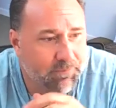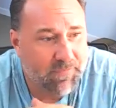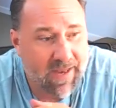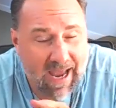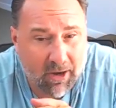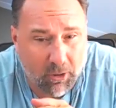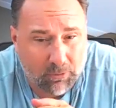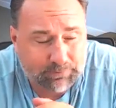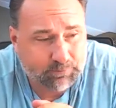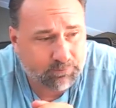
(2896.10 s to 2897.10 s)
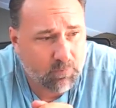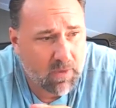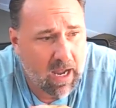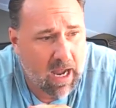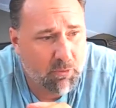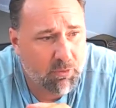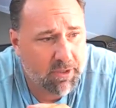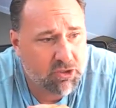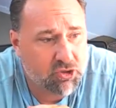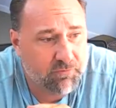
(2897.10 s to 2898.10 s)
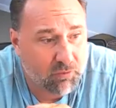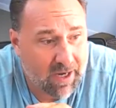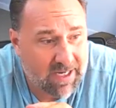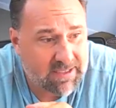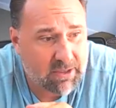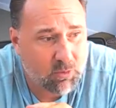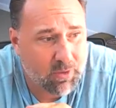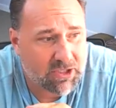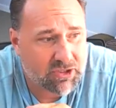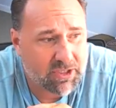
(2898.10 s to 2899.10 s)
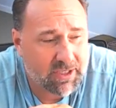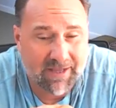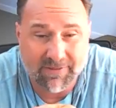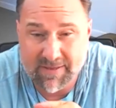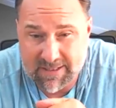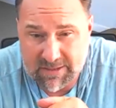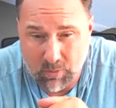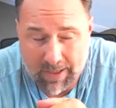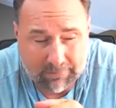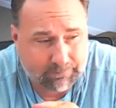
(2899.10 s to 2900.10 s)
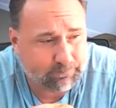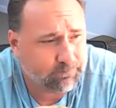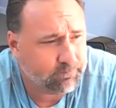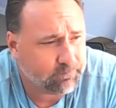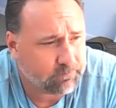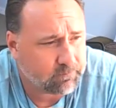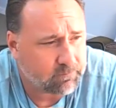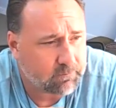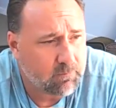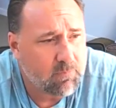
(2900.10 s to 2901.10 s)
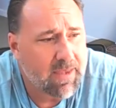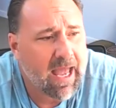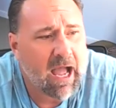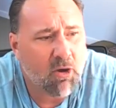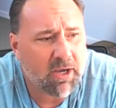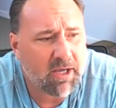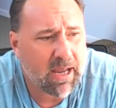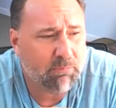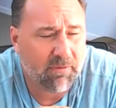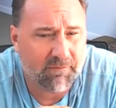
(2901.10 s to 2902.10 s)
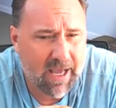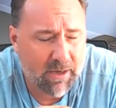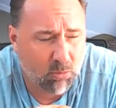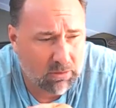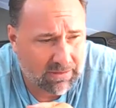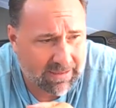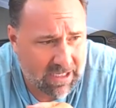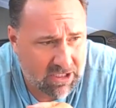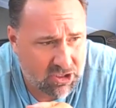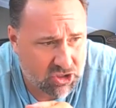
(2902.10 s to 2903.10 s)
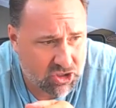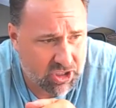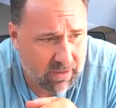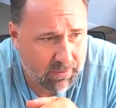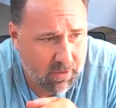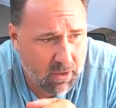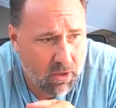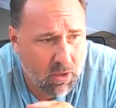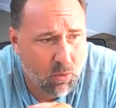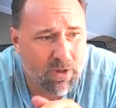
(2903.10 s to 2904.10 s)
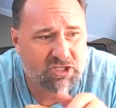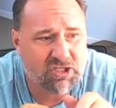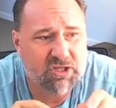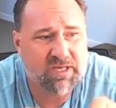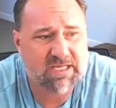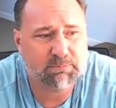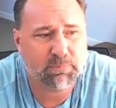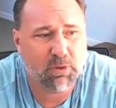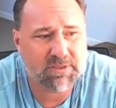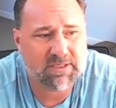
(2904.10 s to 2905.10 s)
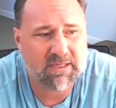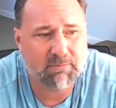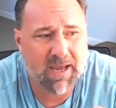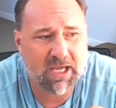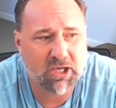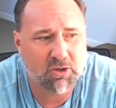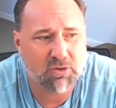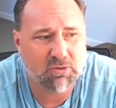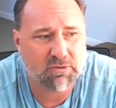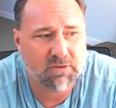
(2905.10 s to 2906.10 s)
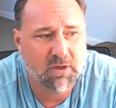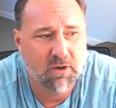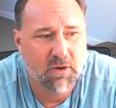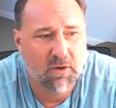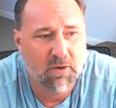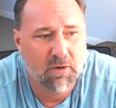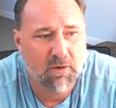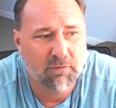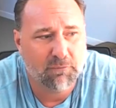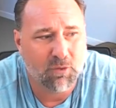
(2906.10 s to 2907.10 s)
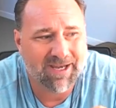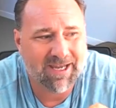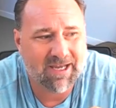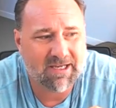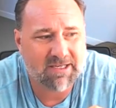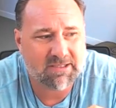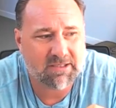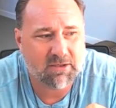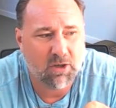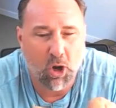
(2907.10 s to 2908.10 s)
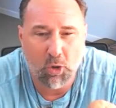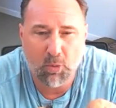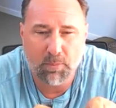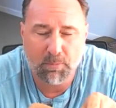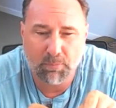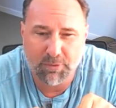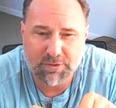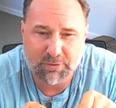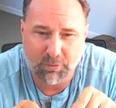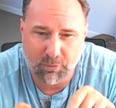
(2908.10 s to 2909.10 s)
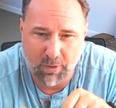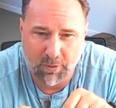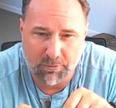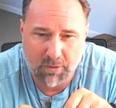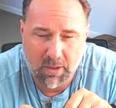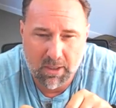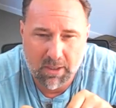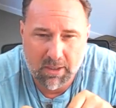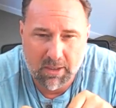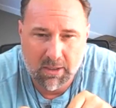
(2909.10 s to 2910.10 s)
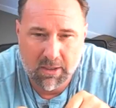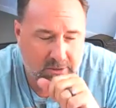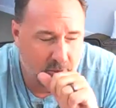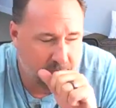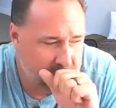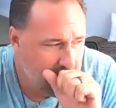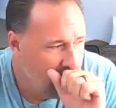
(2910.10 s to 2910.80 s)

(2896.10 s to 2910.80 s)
now I would phrase the question in this way. How can I provide a relationship which this person may use for his own personal growth. So it's